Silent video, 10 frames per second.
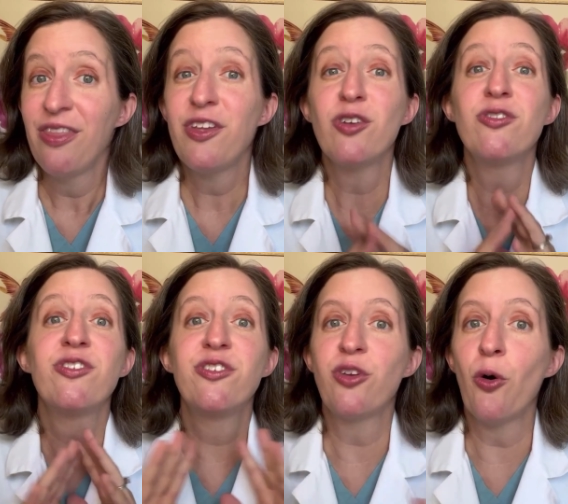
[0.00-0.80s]
There's
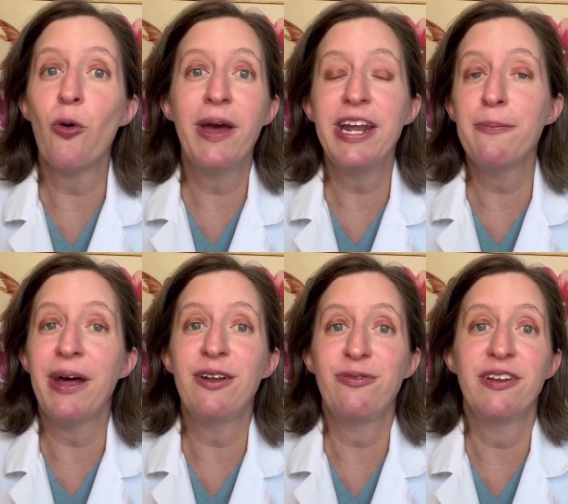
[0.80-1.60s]
so many
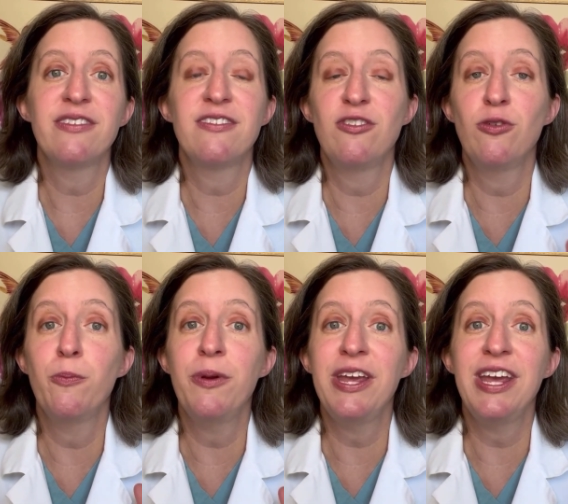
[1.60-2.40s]
benefits to
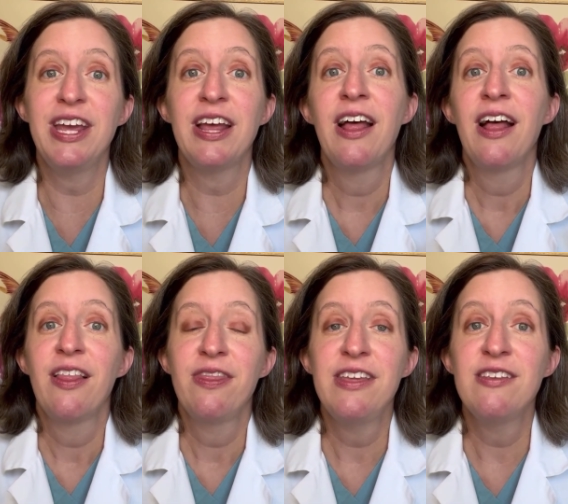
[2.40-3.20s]
being
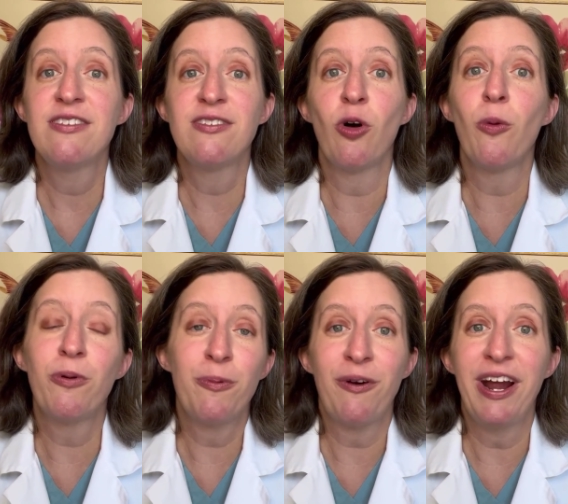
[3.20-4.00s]
the sole
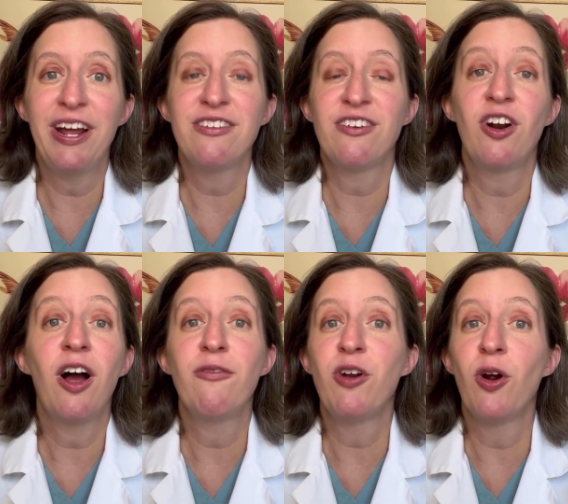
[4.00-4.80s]
proprietor
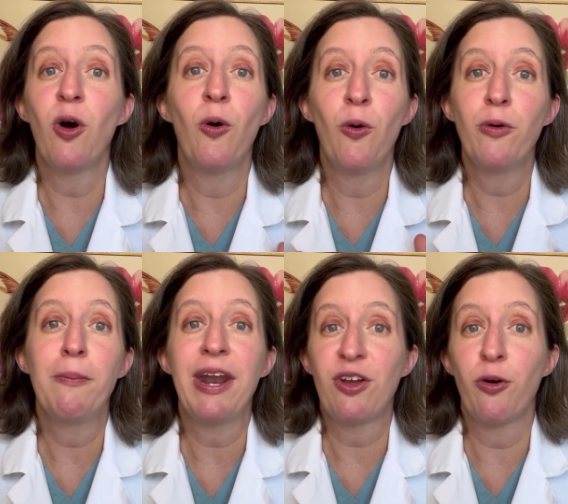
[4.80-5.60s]
of your own
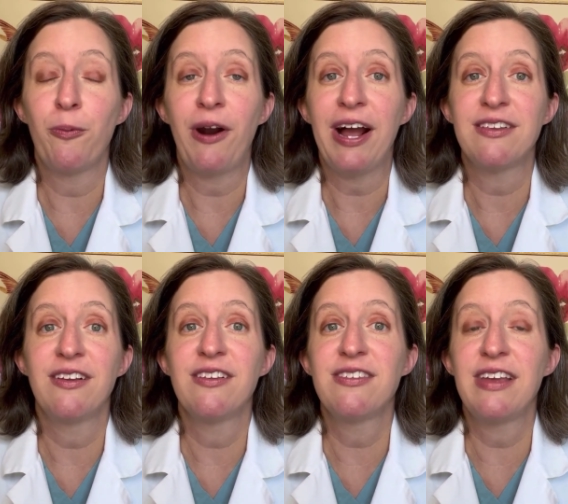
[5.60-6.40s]
medical
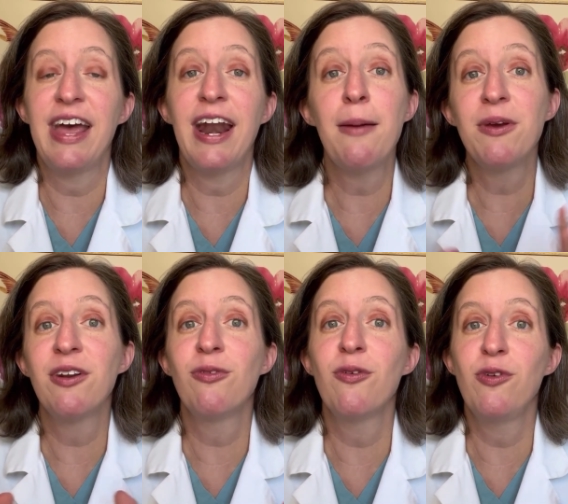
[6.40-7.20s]
practice, and I'm going
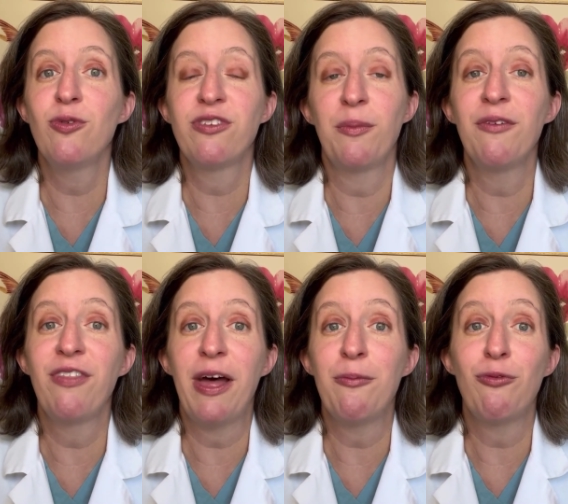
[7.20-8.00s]
to review some
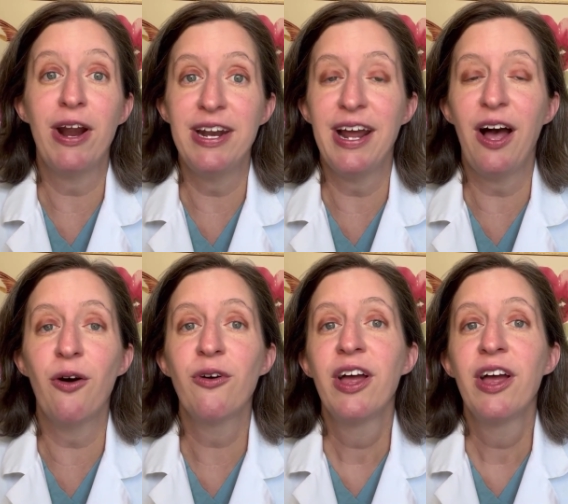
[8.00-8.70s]
of them right now.